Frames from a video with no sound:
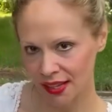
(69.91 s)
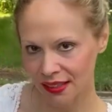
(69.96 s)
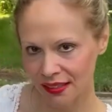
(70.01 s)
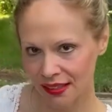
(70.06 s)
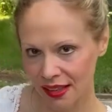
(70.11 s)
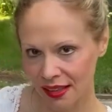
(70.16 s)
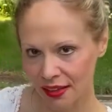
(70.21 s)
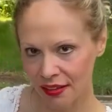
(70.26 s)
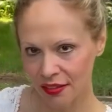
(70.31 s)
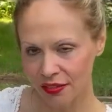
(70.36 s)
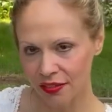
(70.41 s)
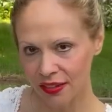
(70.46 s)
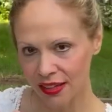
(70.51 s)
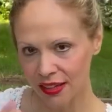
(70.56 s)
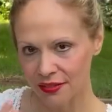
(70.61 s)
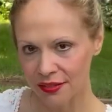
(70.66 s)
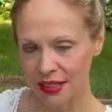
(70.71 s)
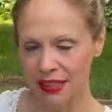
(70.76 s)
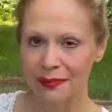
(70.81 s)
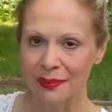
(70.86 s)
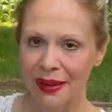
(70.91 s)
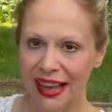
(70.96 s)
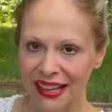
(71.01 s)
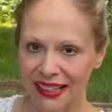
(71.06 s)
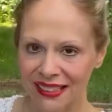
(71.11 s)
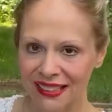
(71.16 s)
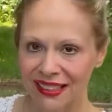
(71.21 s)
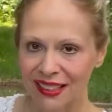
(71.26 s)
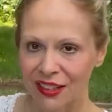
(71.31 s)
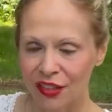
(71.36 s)
love and respect
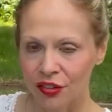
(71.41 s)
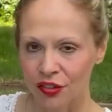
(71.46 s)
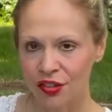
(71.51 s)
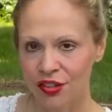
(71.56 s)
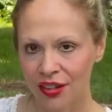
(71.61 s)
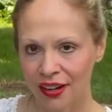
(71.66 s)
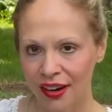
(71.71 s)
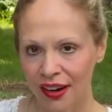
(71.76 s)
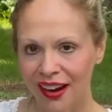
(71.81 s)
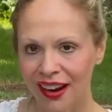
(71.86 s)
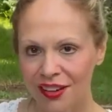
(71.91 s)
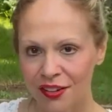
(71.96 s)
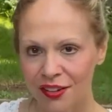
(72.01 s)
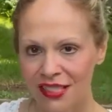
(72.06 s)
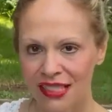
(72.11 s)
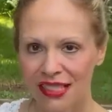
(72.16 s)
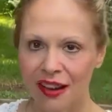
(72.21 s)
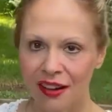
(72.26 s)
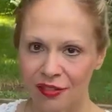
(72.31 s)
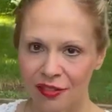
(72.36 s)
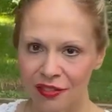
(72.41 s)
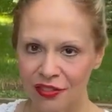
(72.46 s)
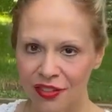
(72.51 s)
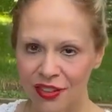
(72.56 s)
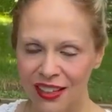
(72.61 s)
to your higher self